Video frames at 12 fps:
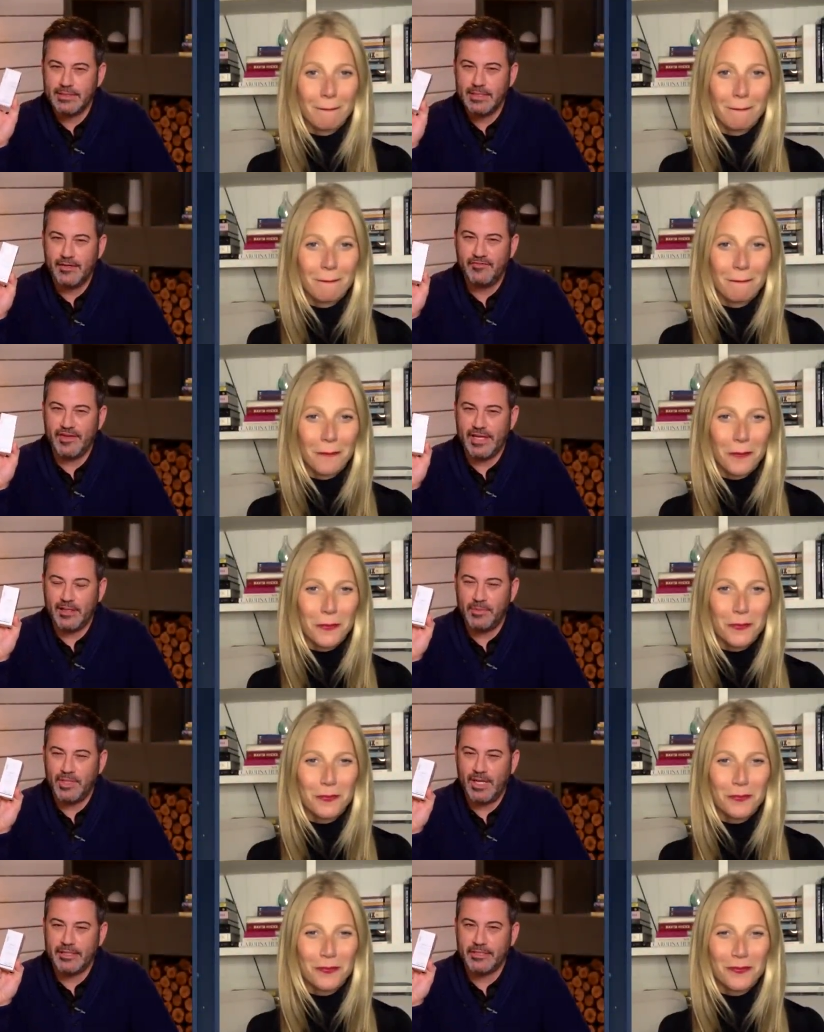
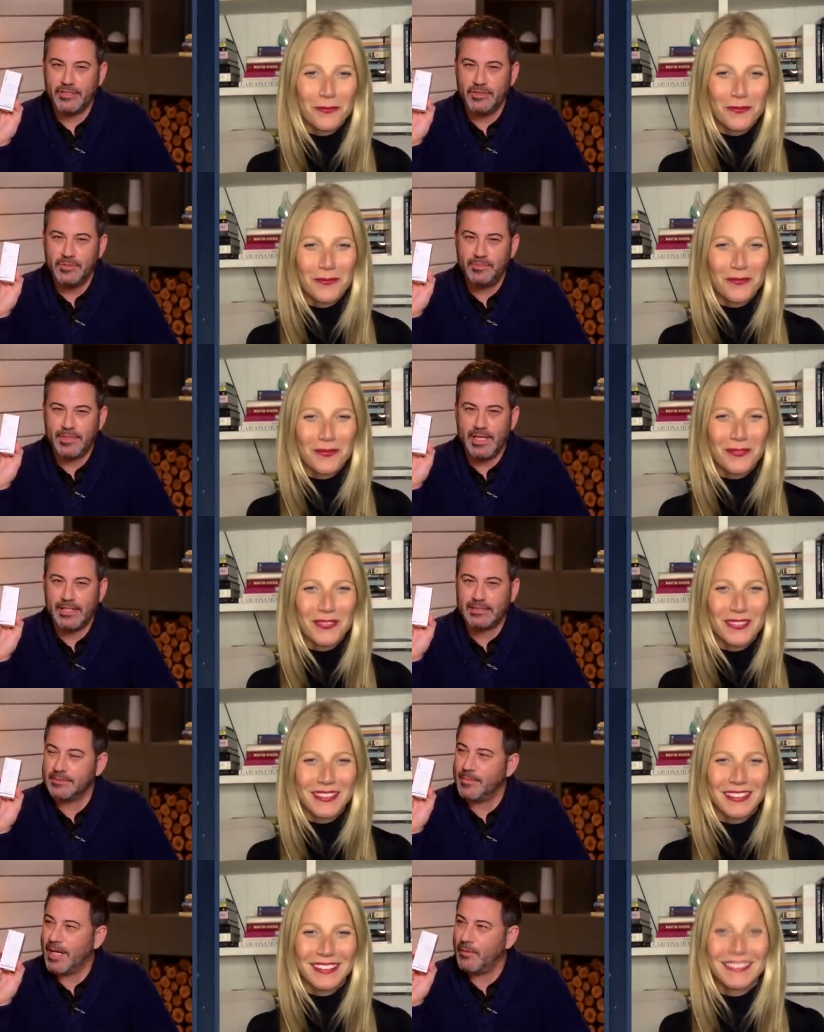Speaker 1: available on Goop
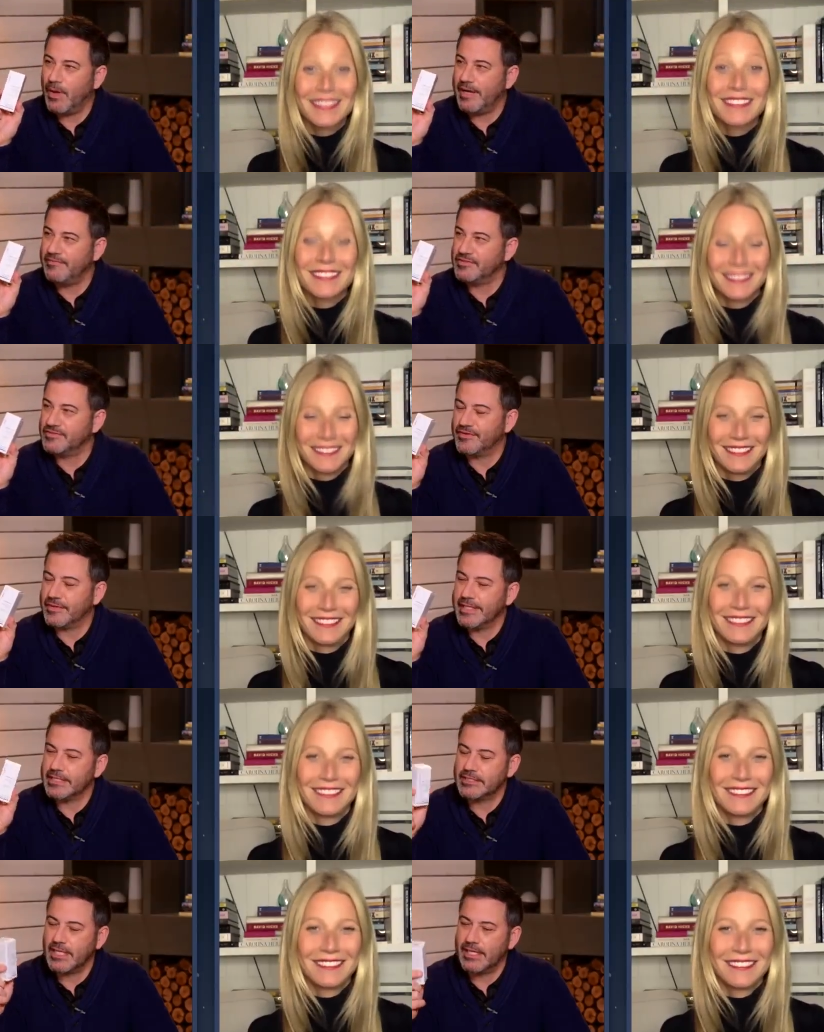that my wife is very
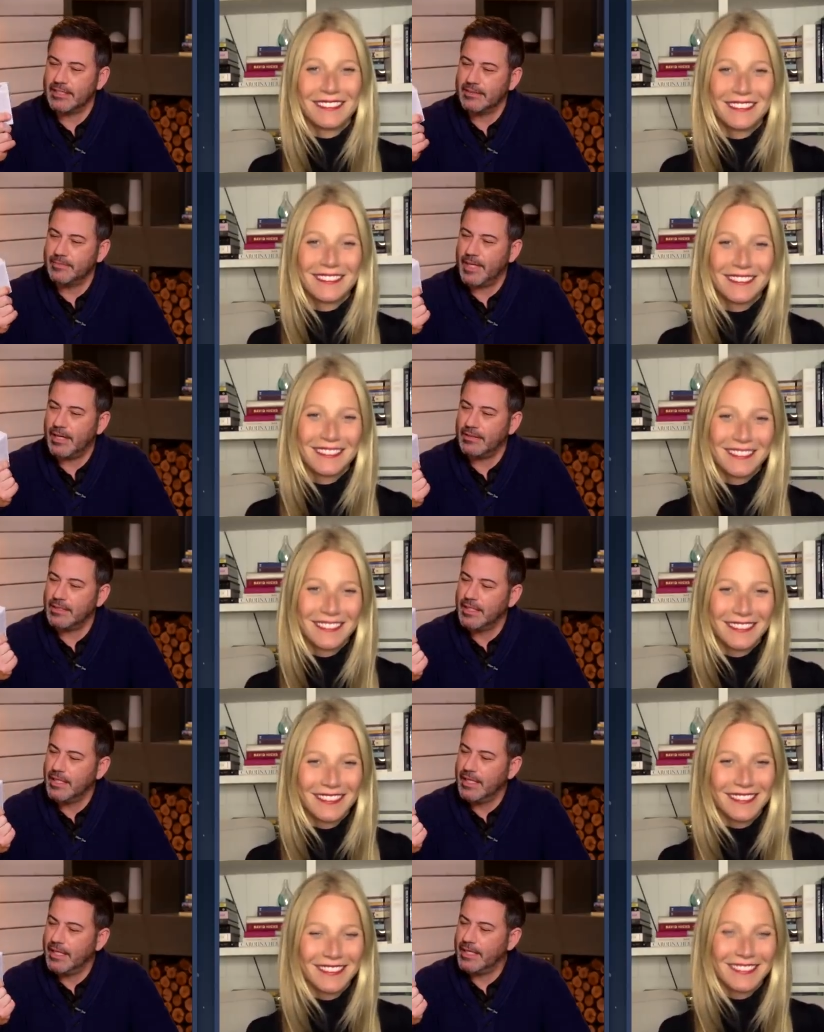excited about.
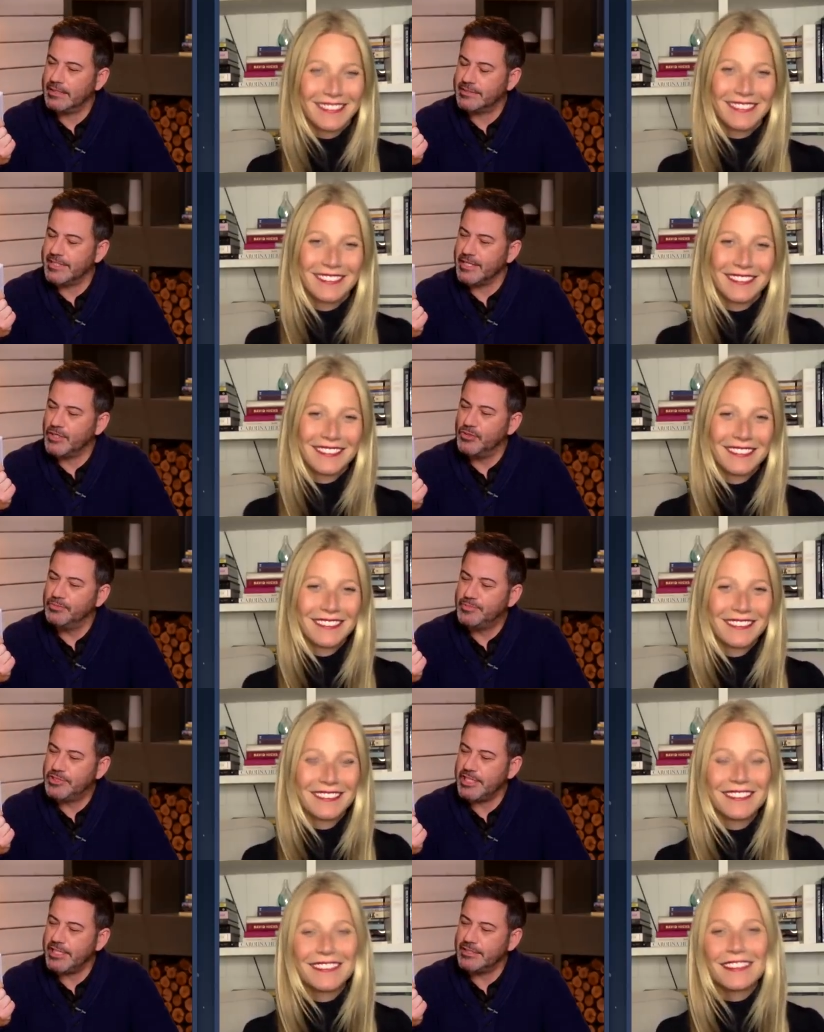It's the Goop
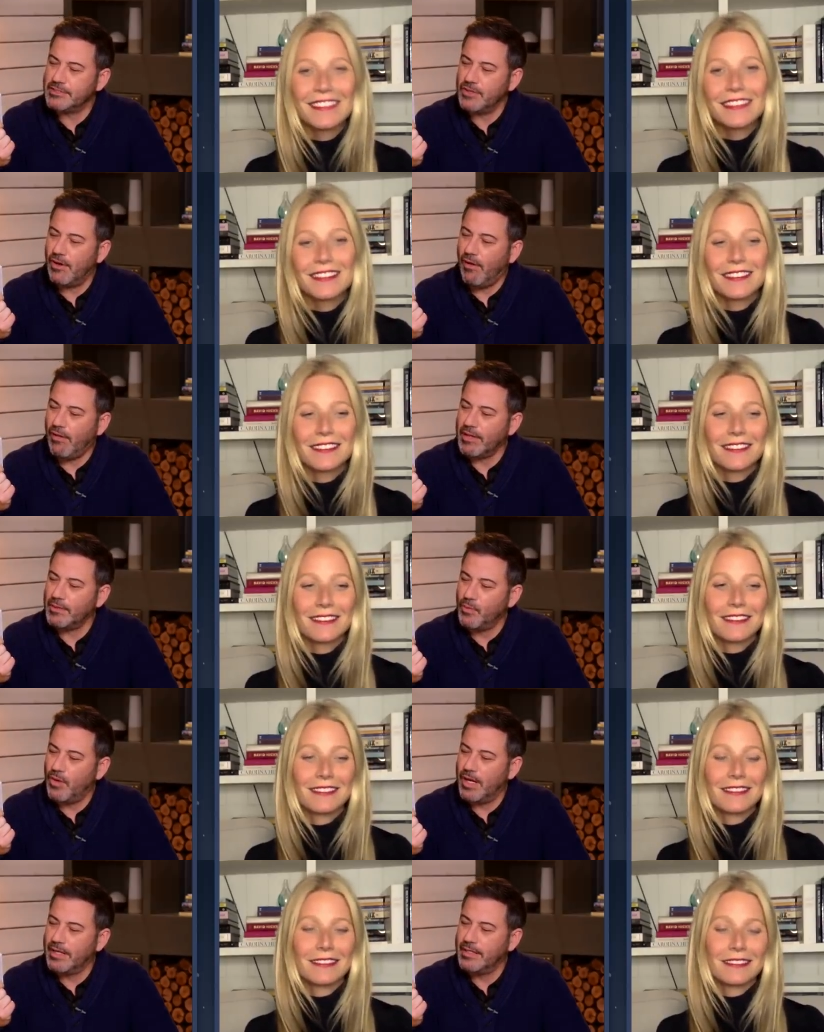Genes
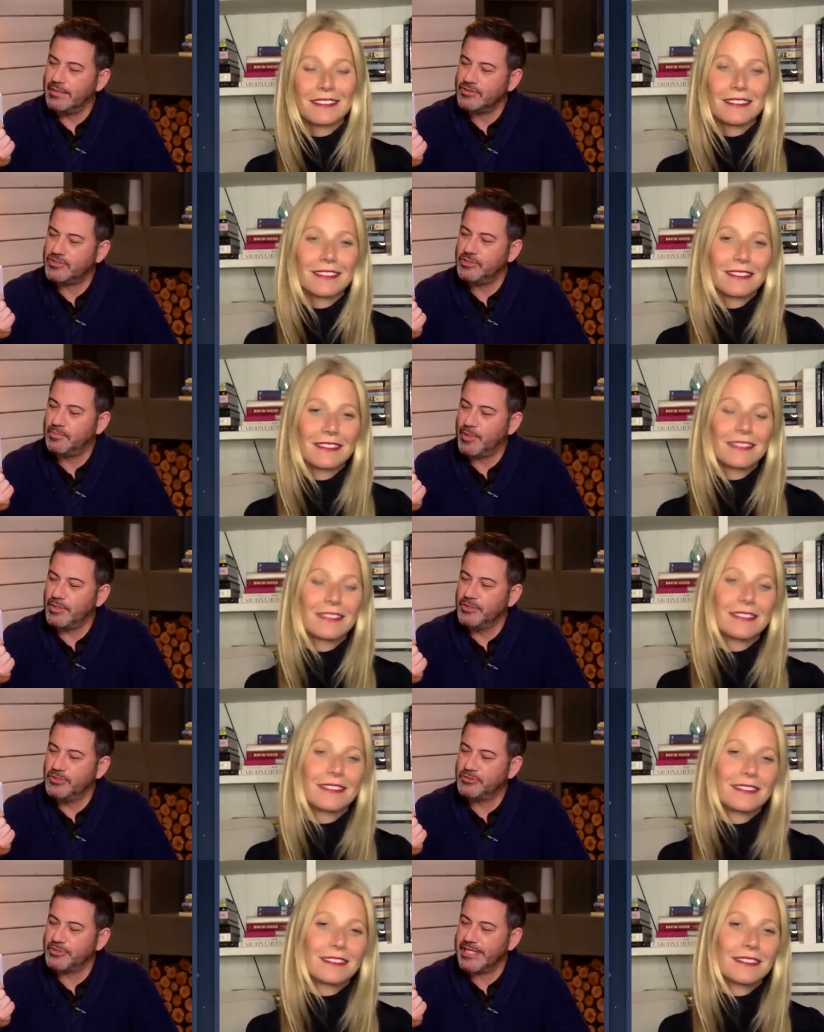All-in-One Super
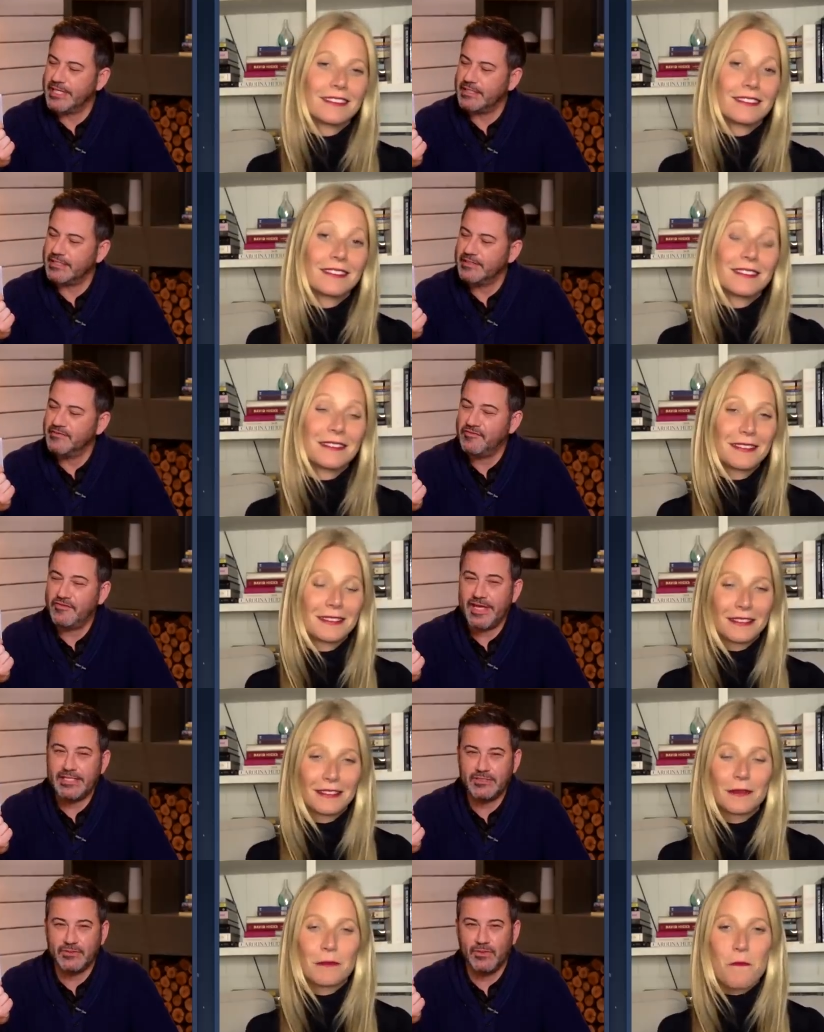Nutrient
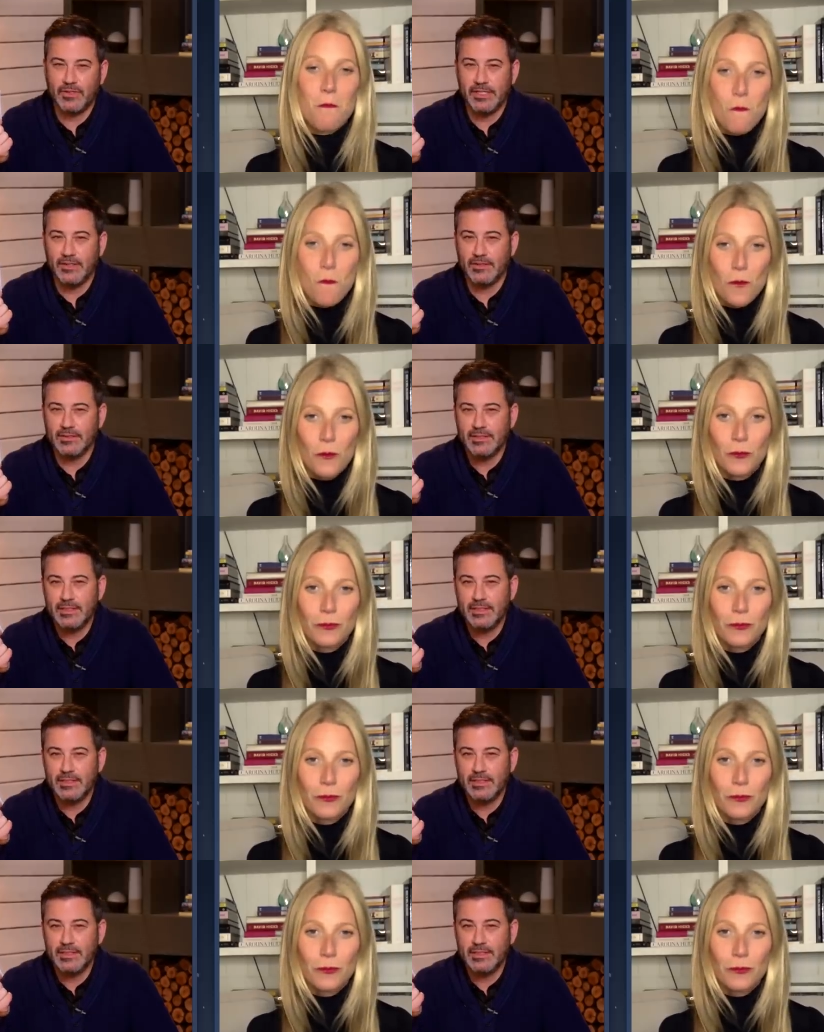Face Oil.